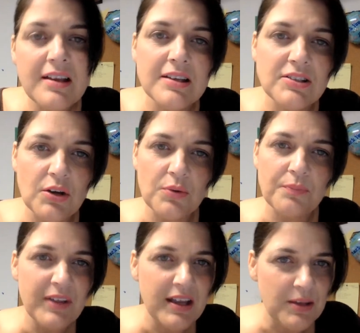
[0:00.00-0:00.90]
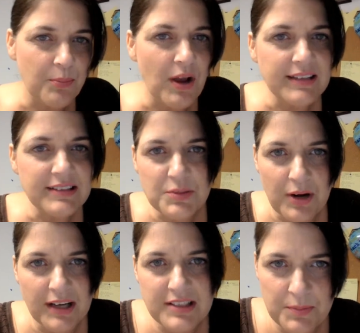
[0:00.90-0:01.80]
So, you practice,
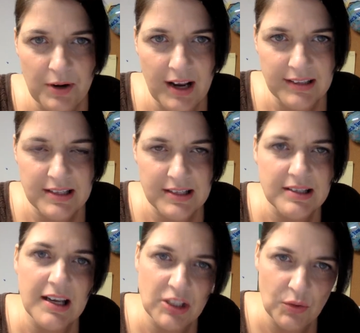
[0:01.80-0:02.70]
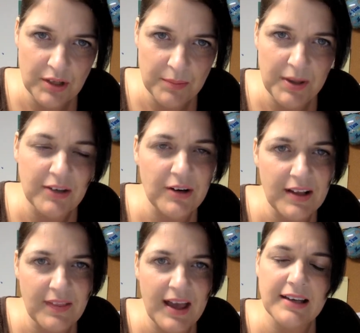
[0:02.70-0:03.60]
practice, practice, and you'll get better
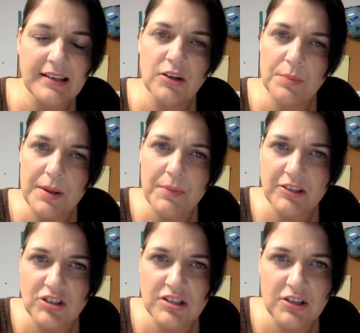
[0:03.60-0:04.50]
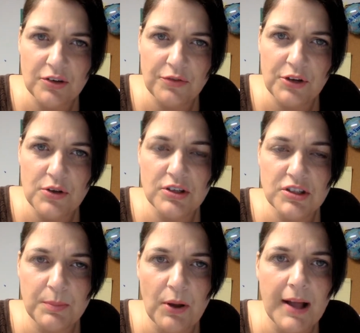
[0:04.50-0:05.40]
at that, and it'll be much easier for you to
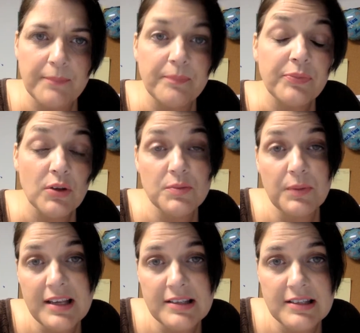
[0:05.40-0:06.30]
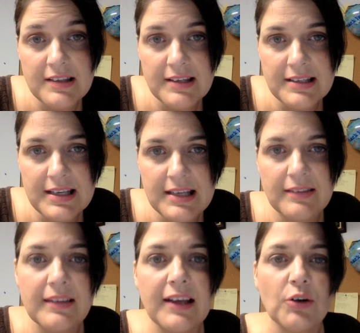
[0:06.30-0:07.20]
spot those places in the
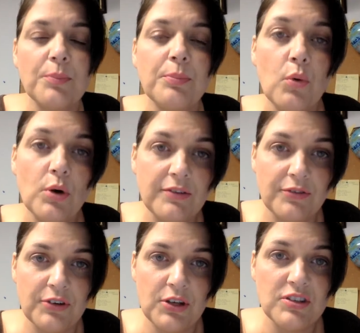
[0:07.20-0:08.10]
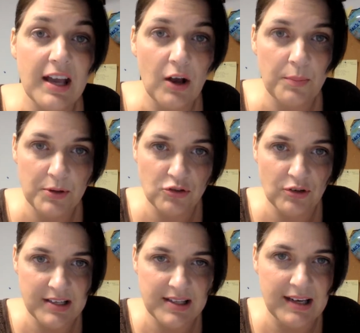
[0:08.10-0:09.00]
deed that are important for you to help you
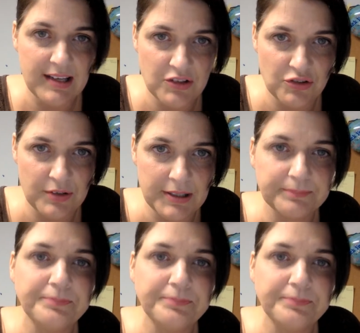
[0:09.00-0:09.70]
trace that history.